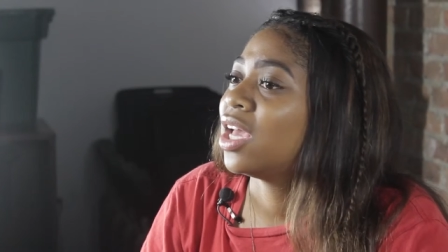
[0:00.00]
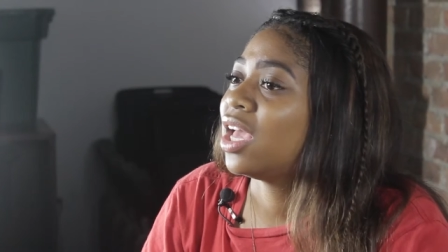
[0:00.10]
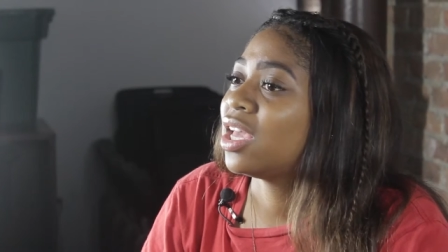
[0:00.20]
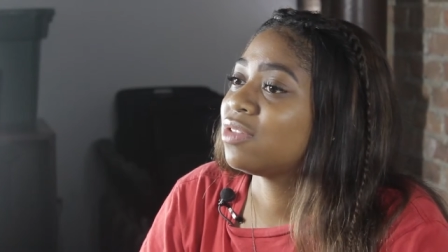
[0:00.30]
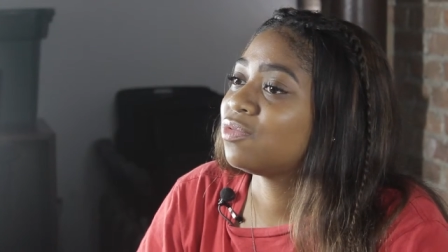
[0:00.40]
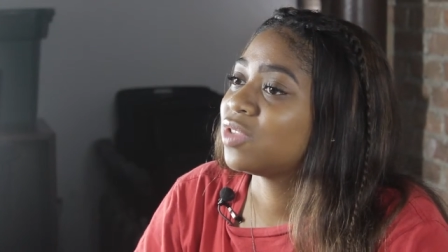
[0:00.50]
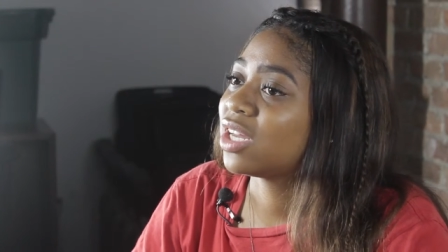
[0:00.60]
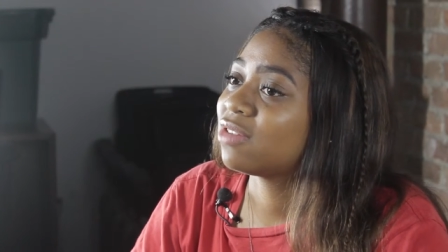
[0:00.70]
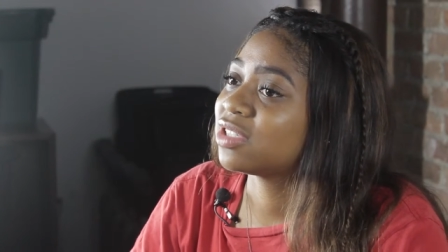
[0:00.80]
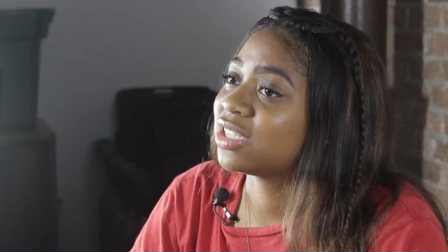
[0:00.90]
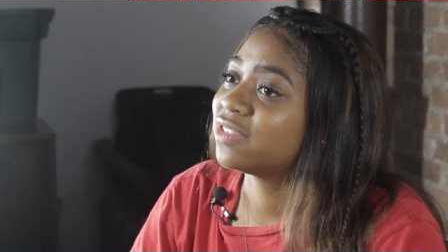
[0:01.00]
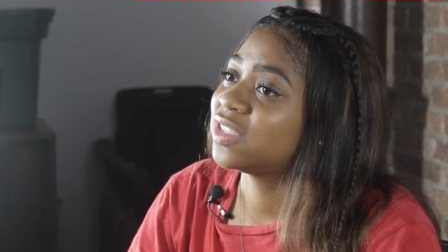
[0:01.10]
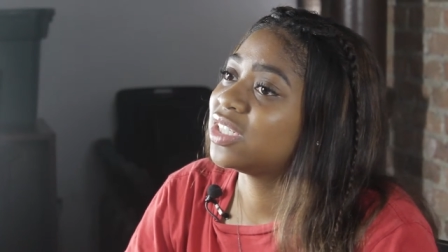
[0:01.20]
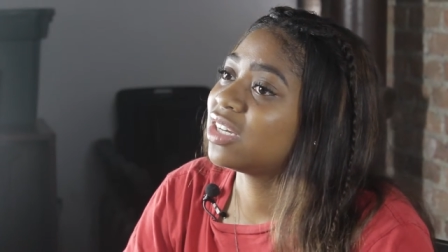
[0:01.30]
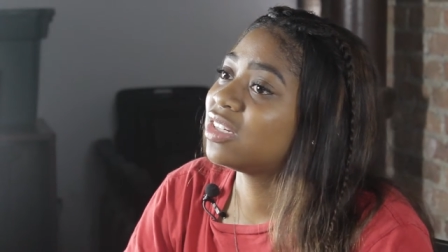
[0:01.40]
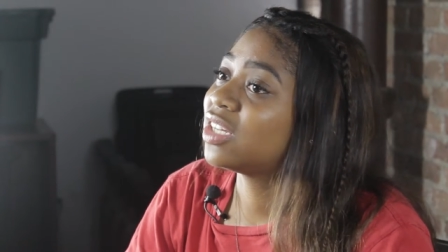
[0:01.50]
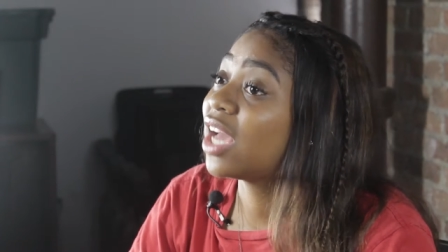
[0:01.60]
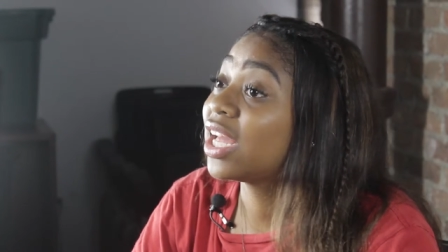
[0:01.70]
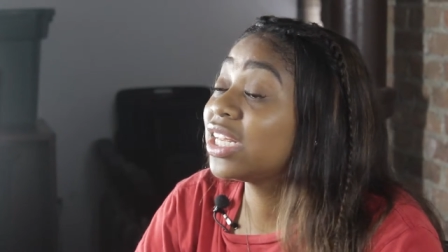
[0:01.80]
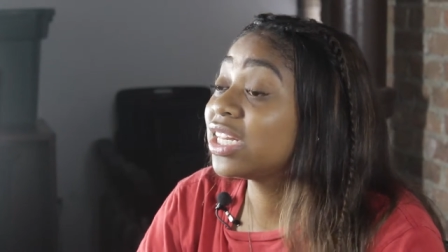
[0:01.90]
And when I was living down there,
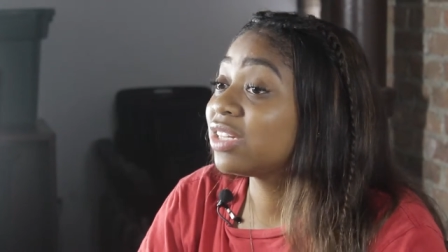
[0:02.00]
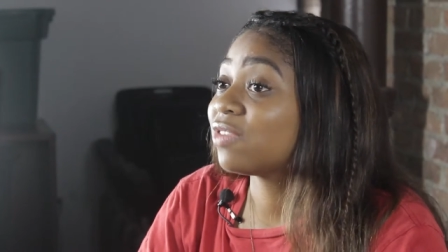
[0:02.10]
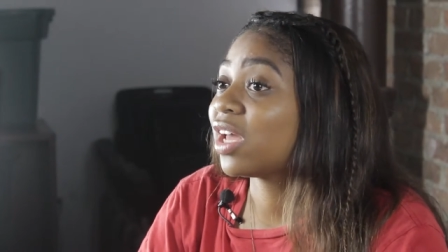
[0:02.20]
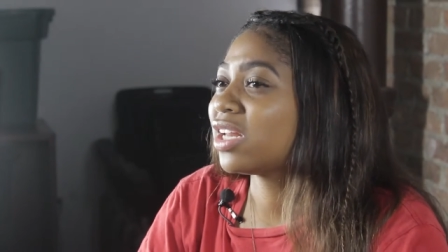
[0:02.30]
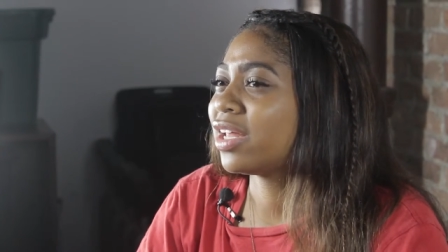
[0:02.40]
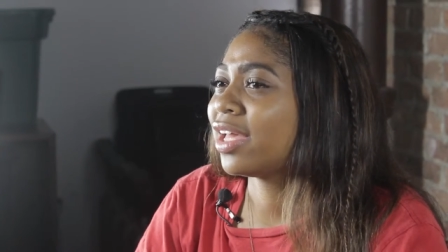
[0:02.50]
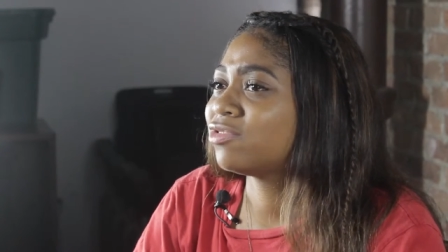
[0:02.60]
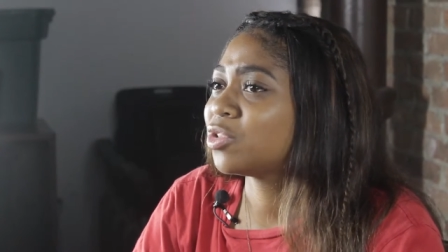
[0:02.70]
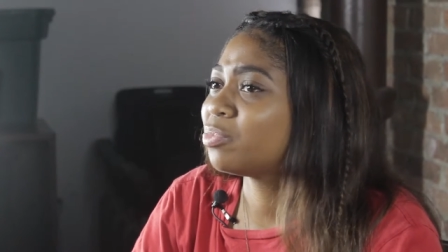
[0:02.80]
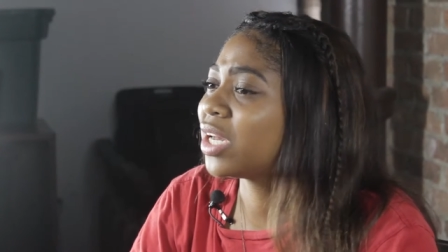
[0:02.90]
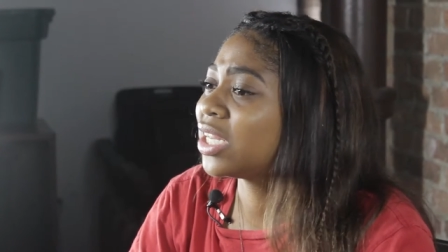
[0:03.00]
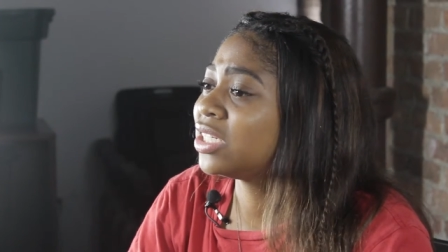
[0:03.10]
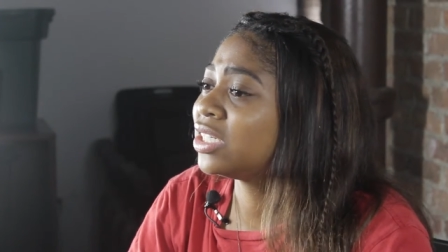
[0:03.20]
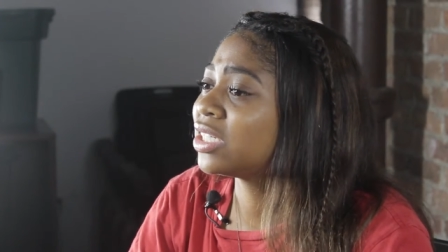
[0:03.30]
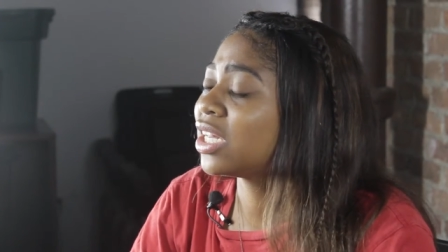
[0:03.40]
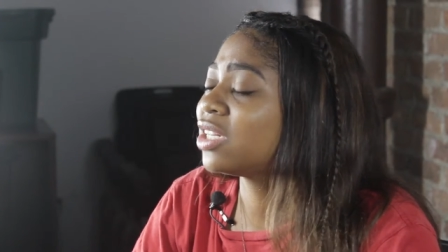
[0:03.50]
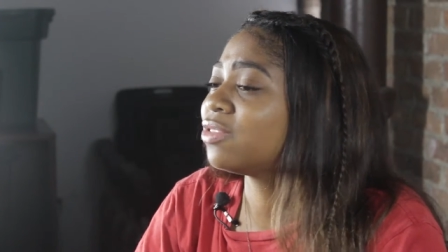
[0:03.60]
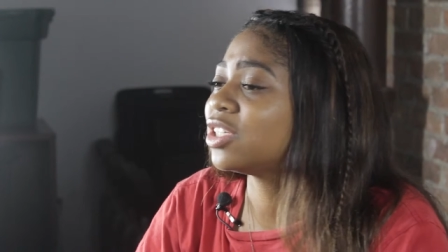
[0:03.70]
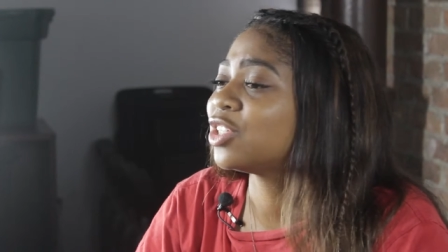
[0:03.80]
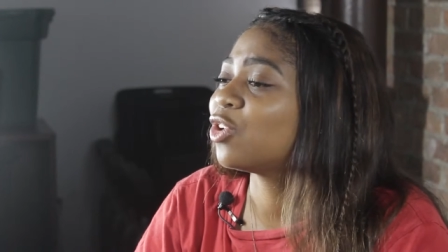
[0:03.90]
I didn't I didn't have nobody and I didn't
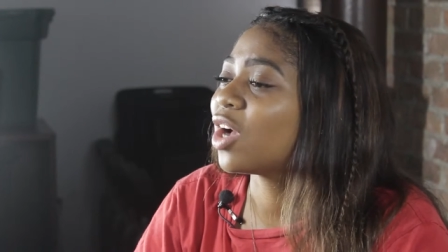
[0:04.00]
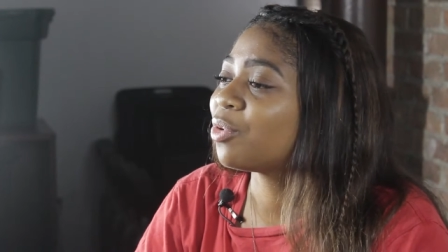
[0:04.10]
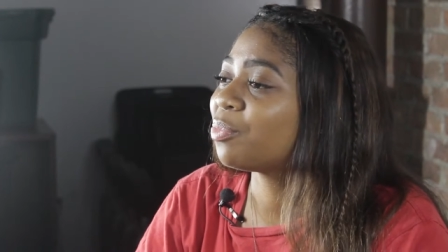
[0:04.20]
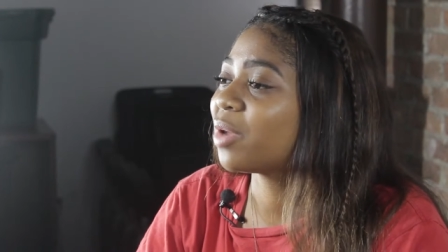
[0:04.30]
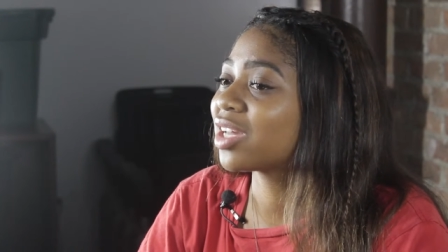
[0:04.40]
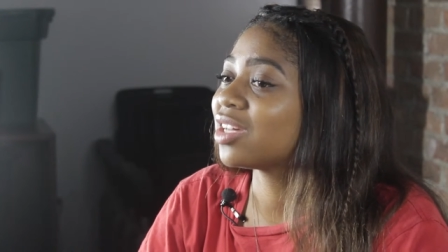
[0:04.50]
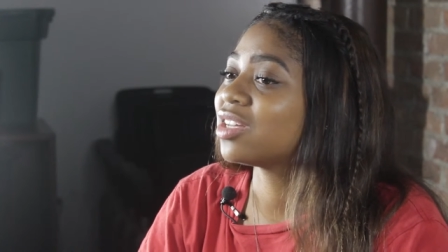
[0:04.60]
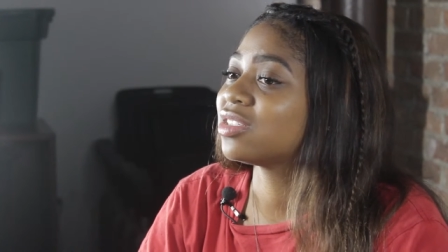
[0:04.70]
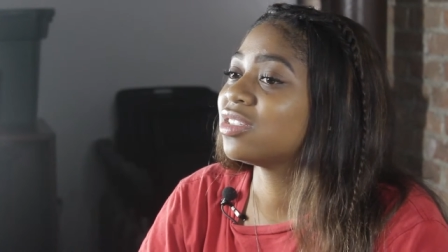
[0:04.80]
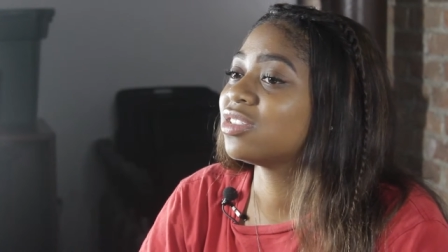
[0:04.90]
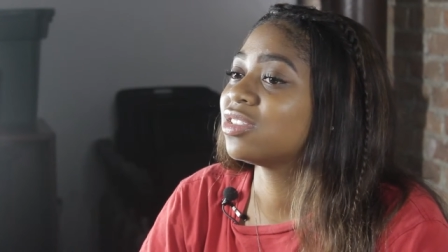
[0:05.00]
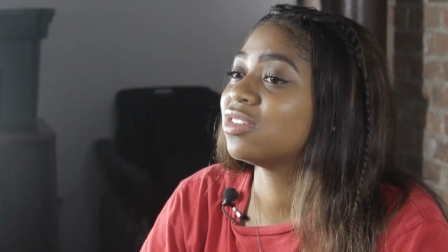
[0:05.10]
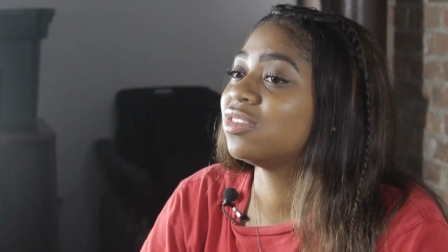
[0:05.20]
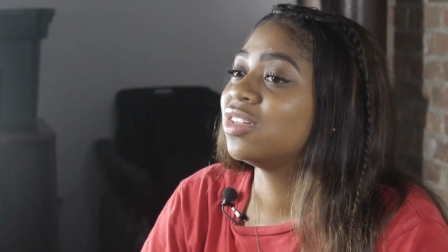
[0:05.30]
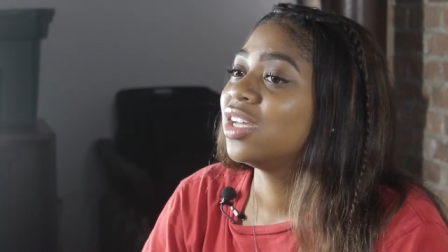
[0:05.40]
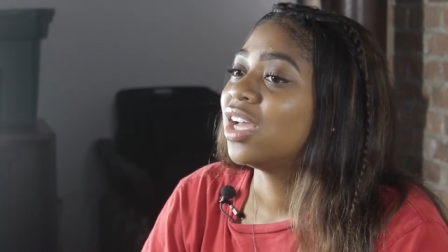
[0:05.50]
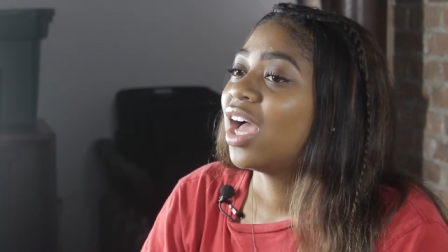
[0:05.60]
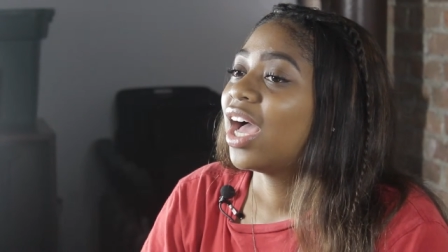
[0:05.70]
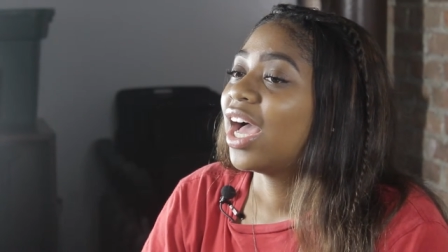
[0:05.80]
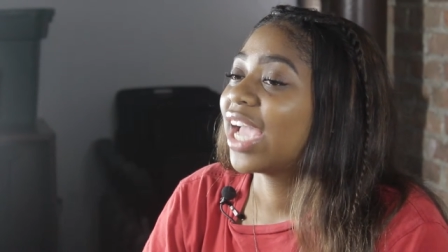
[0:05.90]
really go out with my cousins, so
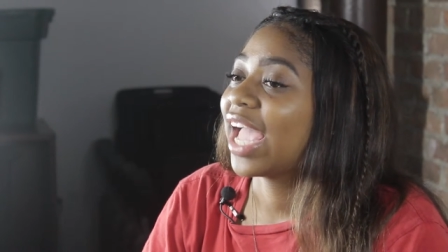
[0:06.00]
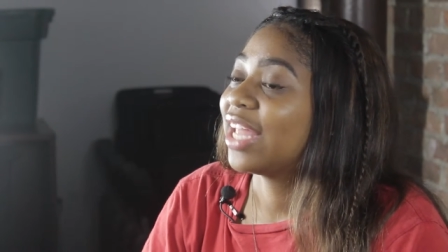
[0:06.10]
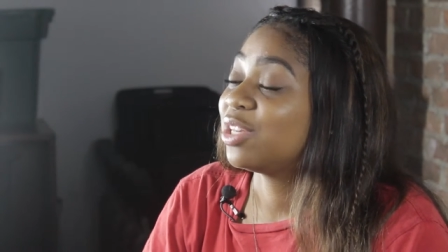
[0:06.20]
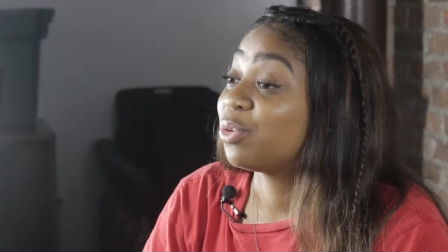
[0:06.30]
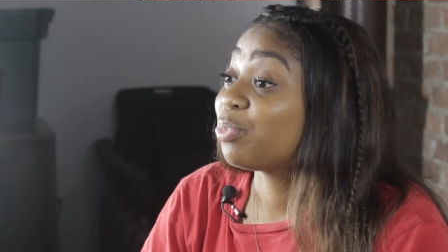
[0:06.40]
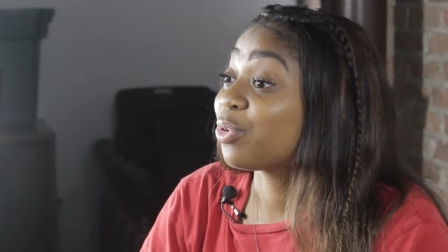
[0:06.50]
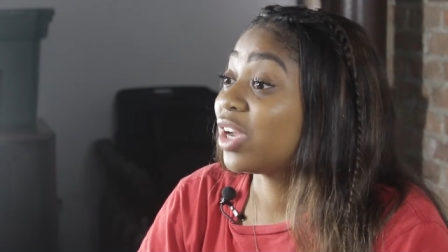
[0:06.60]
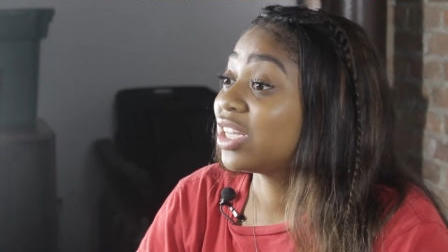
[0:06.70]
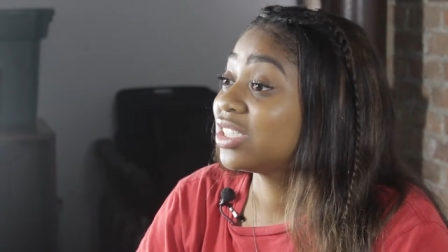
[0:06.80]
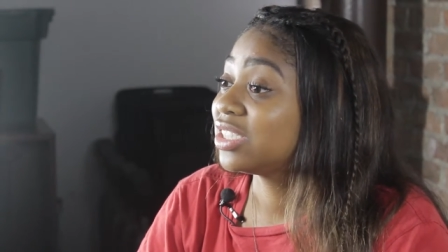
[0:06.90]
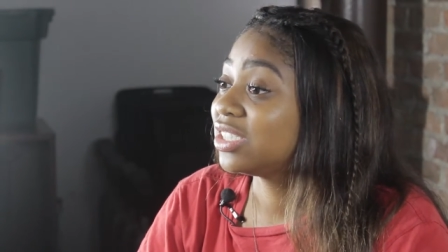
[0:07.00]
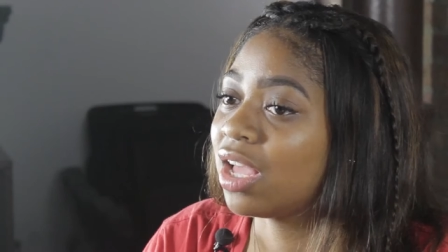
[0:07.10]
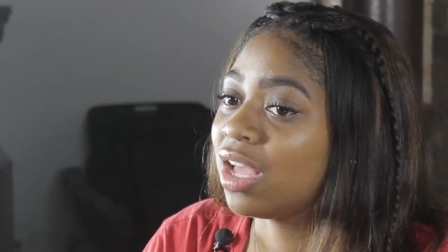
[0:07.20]
I got depressed